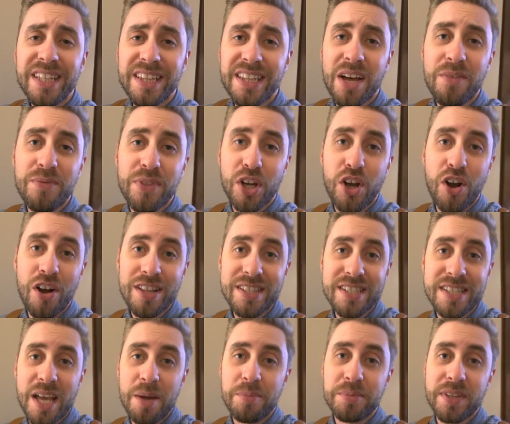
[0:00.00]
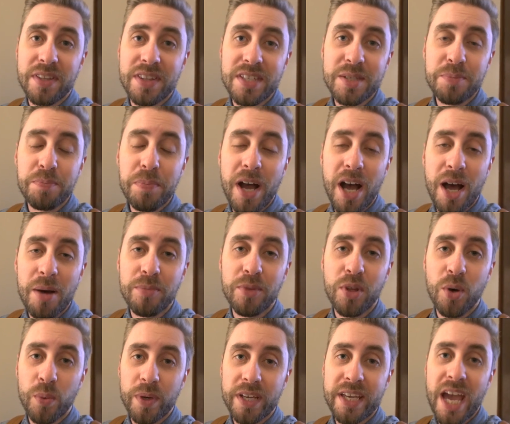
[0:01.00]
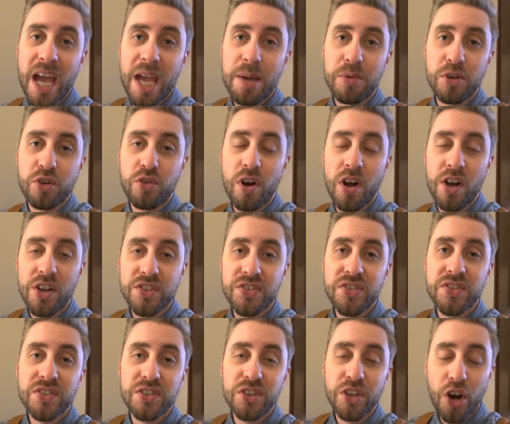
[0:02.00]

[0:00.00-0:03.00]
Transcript: really love the concept of this pub that we came across.